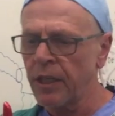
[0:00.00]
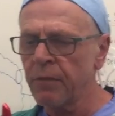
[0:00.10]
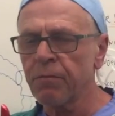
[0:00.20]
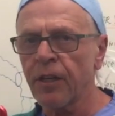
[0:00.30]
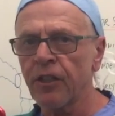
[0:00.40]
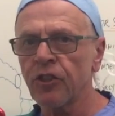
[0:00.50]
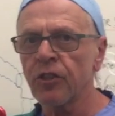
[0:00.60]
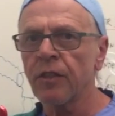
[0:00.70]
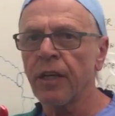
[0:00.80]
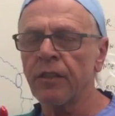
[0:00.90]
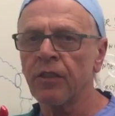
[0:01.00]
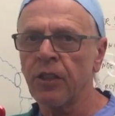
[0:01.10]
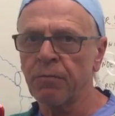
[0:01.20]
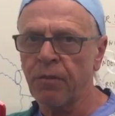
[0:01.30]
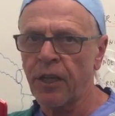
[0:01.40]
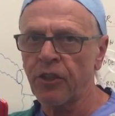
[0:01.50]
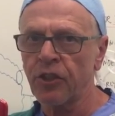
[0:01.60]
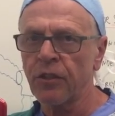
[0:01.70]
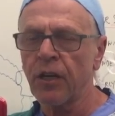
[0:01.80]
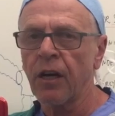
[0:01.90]
inflation and
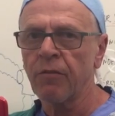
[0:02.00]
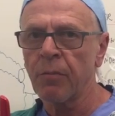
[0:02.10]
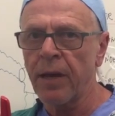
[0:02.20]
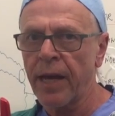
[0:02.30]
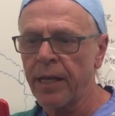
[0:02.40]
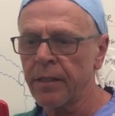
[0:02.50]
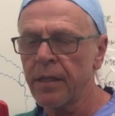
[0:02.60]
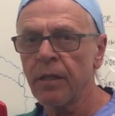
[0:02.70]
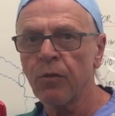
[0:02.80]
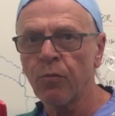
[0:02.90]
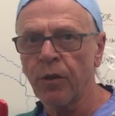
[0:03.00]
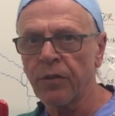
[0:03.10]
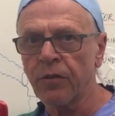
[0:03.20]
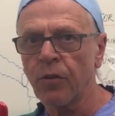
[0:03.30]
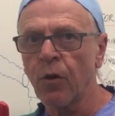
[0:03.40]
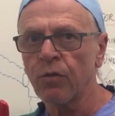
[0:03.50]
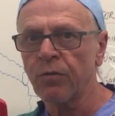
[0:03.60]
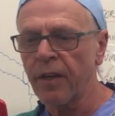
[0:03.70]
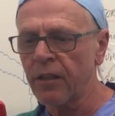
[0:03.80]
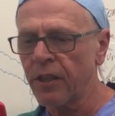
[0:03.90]
deflation of the bag with those
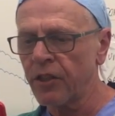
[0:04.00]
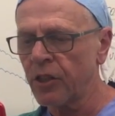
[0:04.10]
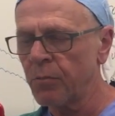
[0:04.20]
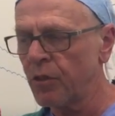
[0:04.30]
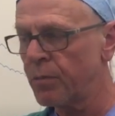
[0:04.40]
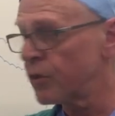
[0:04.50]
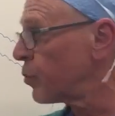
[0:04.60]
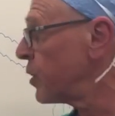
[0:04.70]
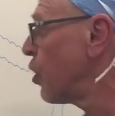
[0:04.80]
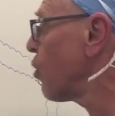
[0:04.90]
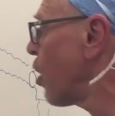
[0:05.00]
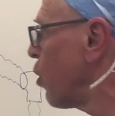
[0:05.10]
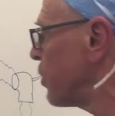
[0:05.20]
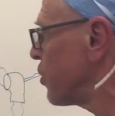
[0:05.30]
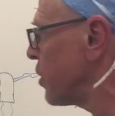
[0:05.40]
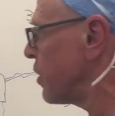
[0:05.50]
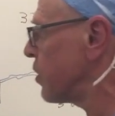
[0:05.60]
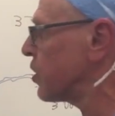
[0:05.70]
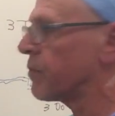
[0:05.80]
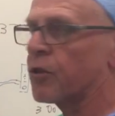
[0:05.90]
ventilation movements. We don't always see
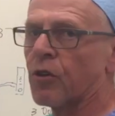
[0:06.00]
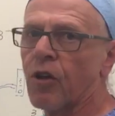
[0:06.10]
this if there are a